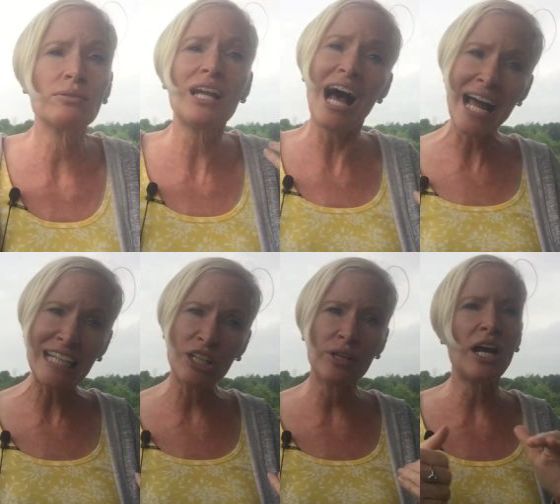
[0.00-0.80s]
what I
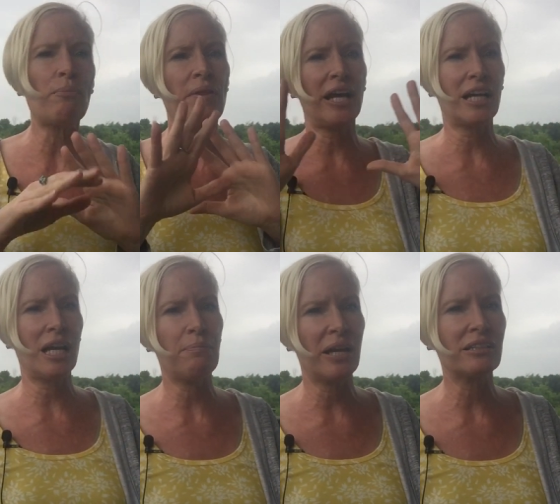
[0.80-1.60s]
do to help th
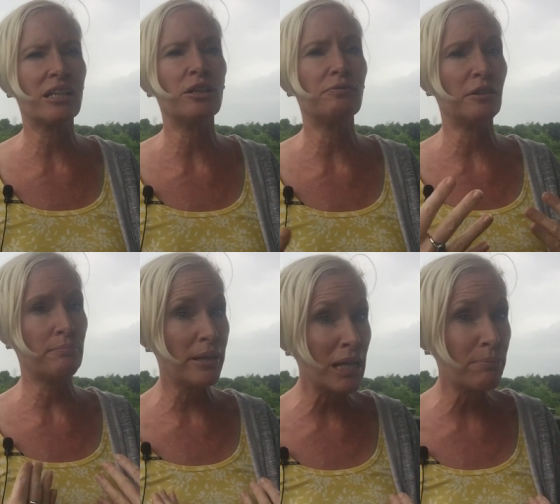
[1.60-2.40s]
keep things clear for
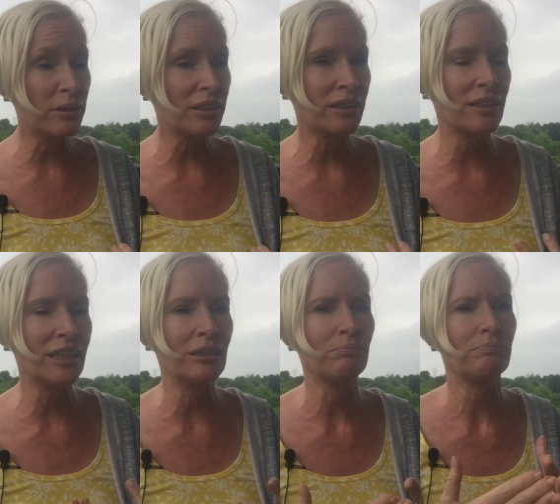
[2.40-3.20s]
me
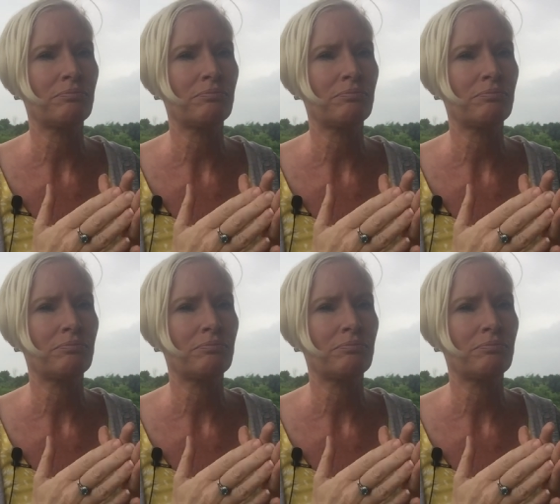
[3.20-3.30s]
personally,